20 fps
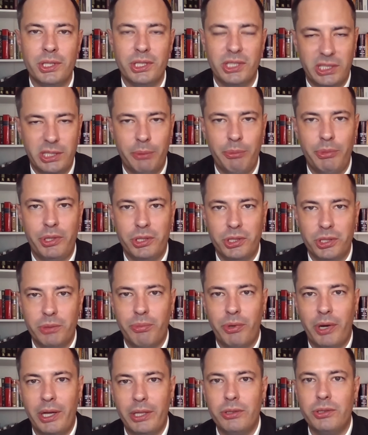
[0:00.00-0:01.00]
Somebody should
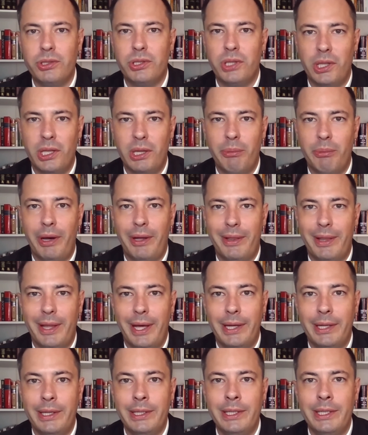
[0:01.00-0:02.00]
probably do something about
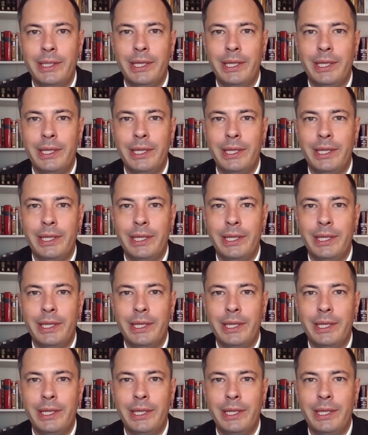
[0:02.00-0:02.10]
that.